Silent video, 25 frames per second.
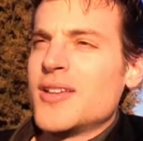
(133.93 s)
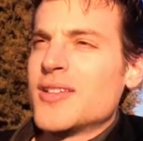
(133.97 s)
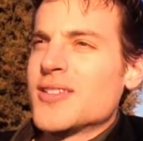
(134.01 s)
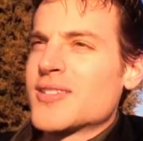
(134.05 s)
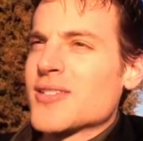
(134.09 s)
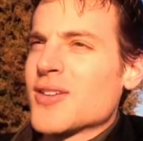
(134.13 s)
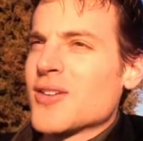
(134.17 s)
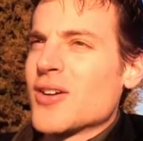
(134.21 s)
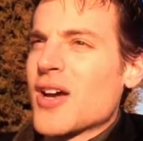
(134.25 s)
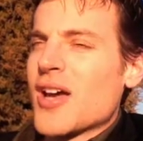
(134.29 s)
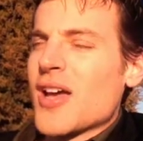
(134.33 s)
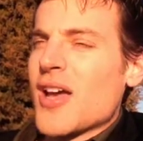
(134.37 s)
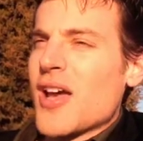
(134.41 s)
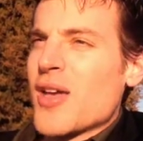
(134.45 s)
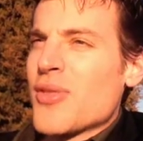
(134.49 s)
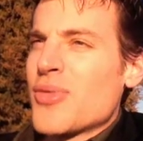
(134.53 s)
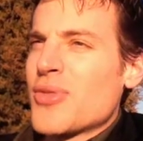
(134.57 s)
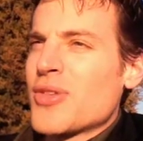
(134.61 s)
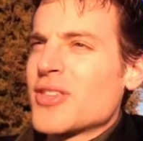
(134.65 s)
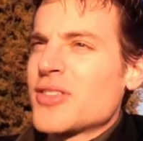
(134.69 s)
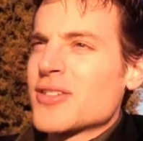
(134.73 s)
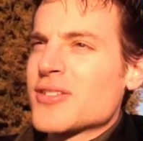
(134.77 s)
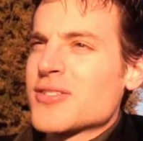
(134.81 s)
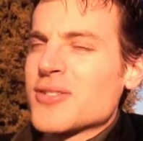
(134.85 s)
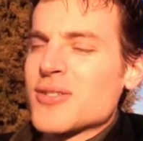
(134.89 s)
So I
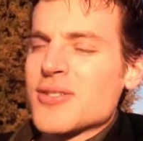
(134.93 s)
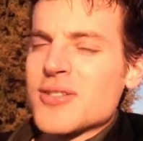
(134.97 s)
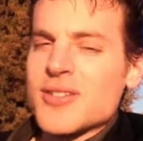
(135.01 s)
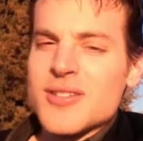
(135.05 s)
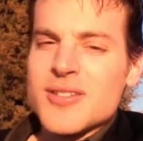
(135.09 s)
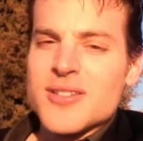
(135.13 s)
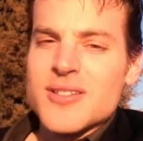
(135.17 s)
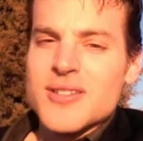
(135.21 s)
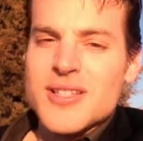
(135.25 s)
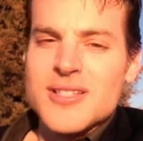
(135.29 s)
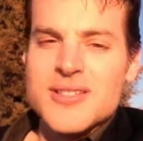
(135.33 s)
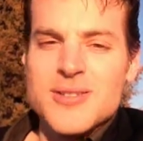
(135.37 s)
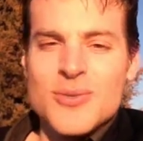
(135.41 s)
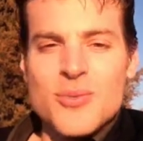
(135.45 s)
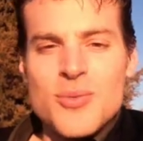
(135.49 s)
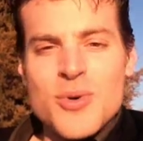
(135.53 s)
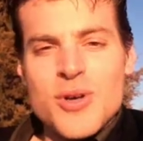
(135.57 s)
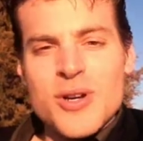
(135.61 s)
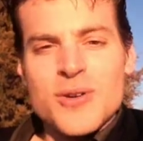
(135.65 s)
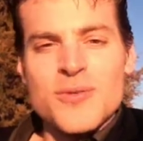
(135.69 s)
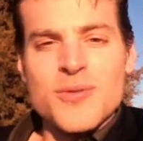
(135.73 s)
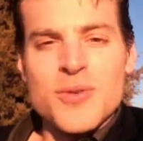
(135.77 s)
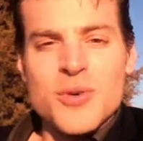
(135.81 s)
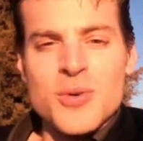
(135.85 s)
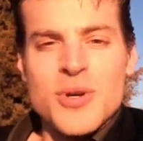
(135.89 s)
think that's a
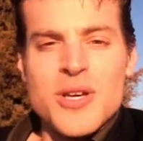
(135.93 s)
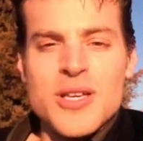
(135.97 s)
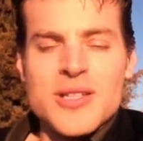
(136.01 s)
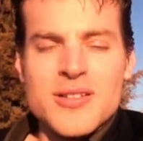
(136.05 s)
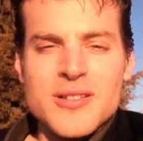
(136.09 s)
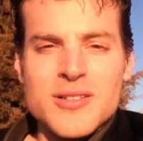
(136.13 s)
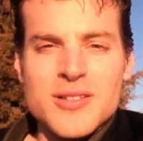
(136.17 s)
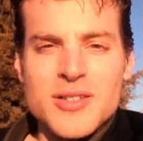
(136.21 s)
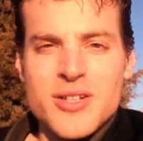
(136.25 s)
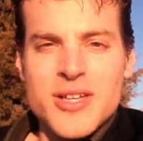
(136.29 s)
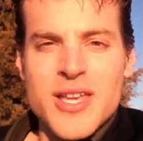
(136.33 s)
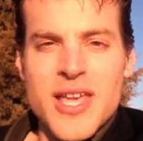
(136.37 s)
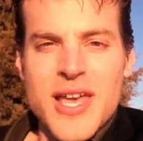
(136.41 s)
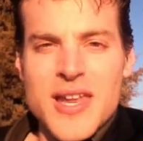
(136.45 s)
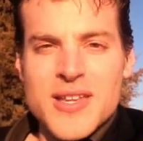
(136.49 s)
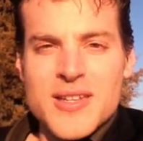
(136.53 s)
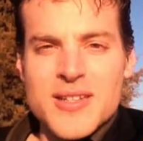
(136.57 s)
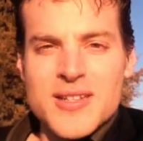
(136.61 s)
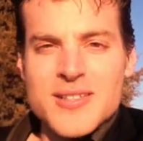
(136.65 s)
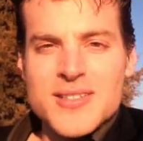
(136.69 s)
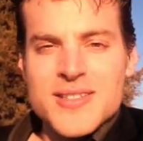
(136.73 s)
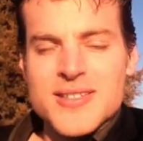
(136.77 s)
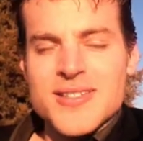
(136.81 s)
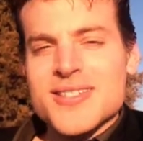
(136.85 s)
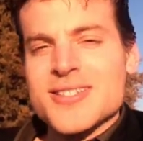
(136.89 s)
wonderful way to look at it,
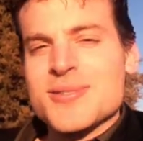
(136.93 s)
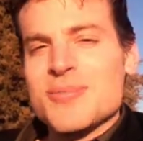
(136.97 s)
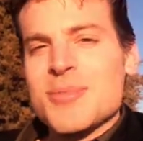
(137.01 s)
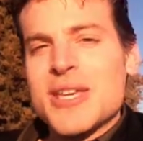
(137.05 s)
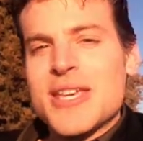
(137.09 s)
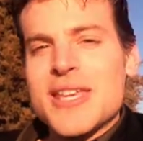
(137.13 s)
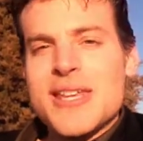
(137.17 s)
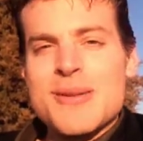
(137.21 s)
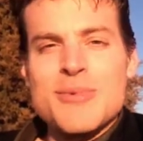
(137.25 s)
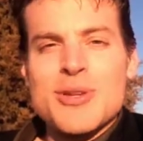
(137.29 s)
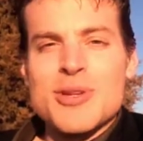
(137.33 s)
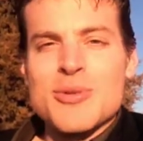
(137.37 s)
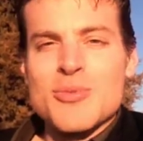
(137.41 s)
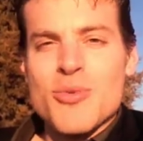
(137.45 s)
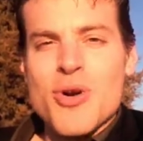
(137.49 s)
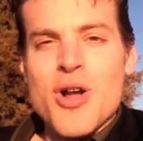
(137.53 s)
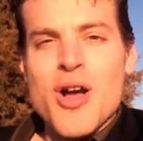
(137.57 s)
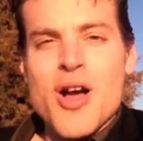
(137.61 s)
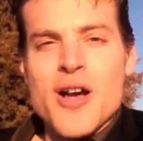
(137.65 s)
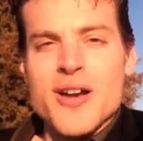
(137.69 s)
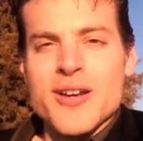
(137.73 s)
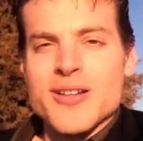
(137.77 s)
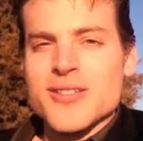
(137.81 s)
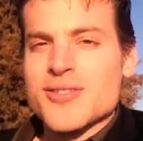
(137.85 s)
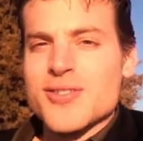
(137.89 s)
because it doesn't make anybody
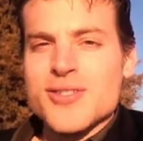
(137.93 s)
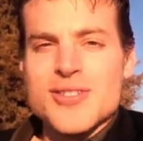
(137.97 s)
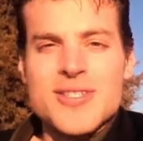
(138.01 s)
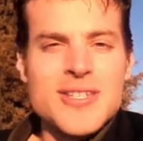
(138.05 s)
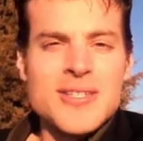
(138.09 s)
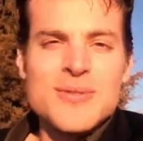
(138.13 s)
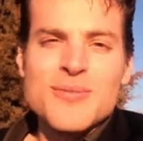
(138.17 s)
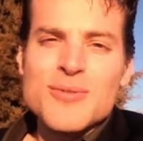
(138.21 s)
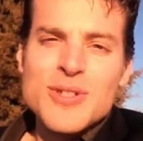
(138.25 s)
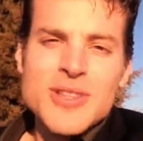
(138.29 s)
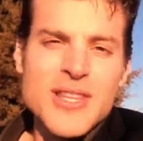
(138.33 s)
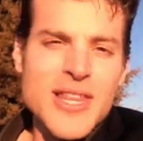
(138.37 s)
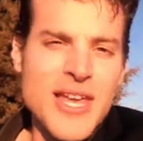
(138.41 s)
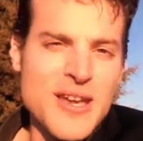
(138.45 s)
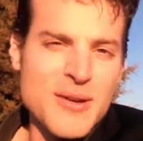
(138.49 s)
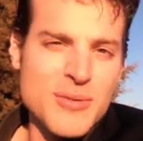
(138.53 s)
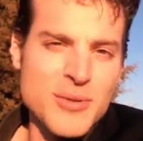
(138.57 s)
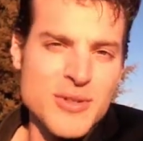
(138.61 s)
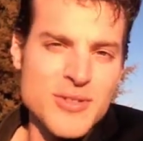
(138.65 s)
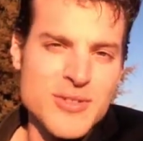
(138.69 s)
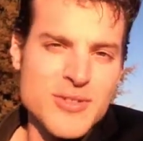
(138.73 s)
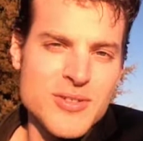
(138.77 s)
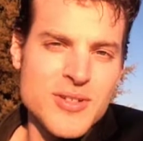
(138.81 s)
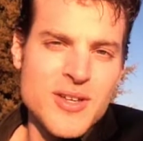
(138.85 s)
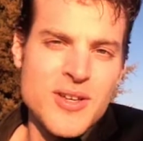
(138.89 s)
wrong. It's just a different
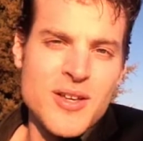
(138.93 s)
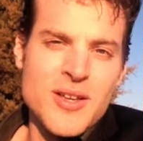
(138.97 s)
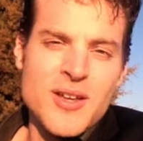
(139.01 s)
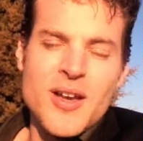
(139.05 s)
language.